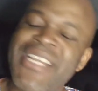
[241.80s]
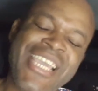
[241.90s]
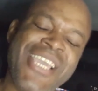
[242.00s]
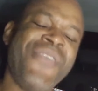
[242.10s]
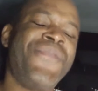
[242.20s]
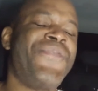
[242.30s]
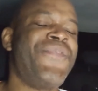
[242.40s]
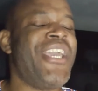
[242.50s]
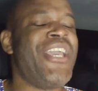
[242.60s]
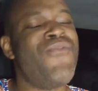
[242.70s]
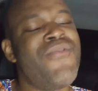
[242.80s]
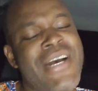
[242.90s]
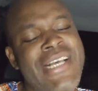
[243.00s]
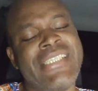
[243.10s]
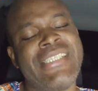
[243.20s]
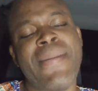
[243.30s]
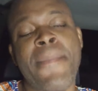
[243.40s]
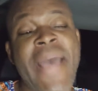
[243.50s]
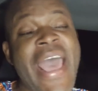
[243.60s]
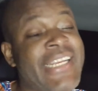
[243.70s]
If it was the
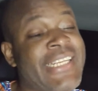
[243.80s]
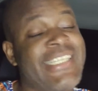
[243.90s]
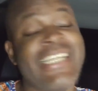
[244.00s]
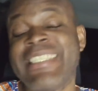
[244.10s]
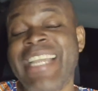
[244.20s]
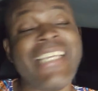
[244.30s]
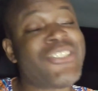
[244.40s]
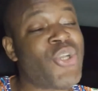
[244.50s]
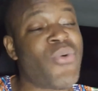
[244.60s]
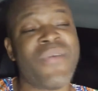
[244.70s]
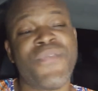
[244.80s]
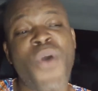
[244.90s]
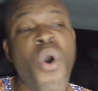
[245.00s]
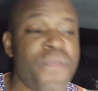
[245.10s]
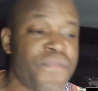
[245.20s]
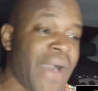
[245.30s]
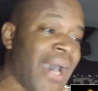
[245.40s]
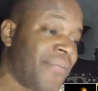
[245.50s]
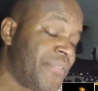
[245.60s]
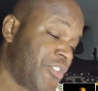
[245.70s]
back the days of our
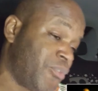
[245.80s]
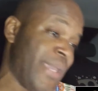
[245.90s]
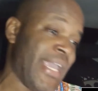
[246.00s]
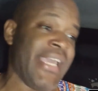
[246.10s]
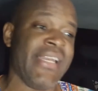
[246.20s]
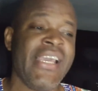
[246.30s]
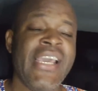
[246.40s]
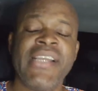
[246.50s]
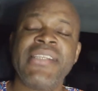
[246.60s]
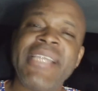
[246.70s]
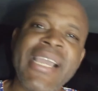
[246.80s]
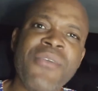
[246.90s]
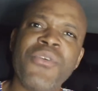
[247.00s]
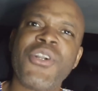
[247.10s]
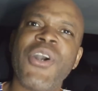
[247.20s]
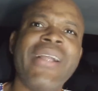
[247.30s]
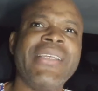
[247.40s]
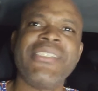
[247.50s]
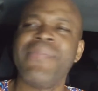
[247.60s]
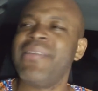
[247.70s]
forefathers, man, they would call
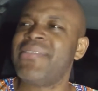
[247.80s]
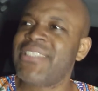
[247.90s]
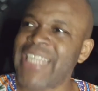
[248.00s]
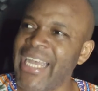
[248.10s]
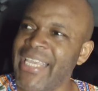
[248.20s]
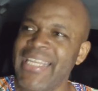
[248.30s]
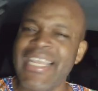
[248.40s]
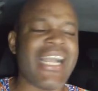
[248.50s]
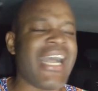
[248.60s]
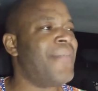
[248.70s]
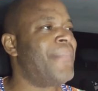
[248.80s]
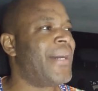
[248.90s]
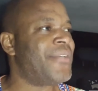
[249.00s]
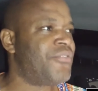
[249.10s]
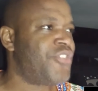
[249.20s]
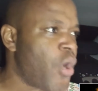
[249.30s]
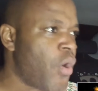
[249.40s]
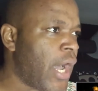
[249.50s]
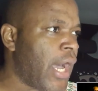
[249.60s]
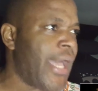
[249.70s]
us Messiah like
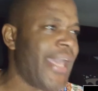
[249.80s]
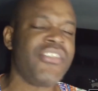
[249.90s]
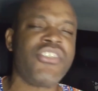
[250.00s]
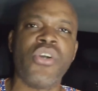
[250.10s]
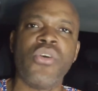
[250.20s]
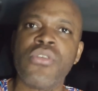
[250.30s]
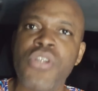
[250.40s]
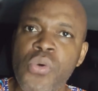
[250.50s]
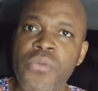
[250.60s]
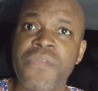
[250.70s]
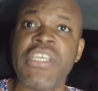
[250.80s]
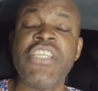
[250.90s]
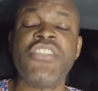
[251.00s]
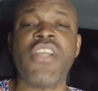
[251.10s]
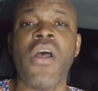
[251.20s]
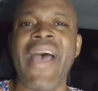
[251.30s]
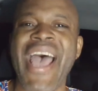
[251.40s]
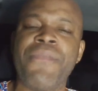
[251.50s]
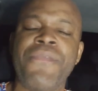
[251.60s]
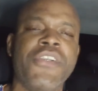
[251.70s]
Amadioha and Shungu. These are
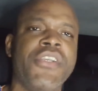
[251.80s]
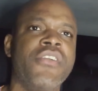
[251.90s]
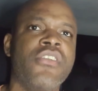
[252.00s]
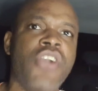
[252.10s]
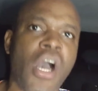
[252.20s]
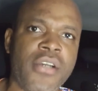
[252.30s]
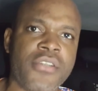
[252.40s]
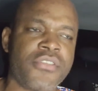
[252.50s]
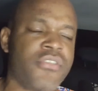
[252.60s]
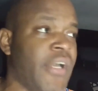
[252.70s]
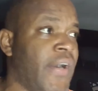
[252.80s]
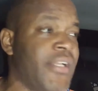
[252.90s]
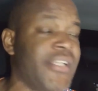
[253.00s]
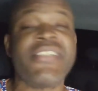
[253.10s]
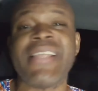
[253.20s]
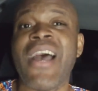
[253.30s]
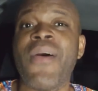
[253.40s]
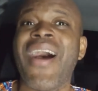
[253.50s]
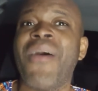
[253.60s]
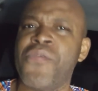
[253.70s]
African gods, dog. This is
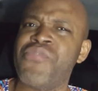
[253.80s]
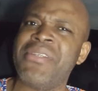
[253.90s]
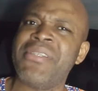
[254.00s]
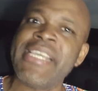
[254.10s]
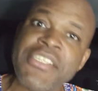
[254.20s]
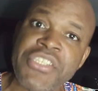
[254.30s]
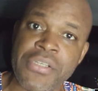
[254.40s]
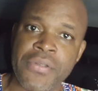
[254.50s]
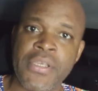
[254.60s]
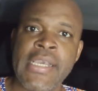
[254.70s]
our religion.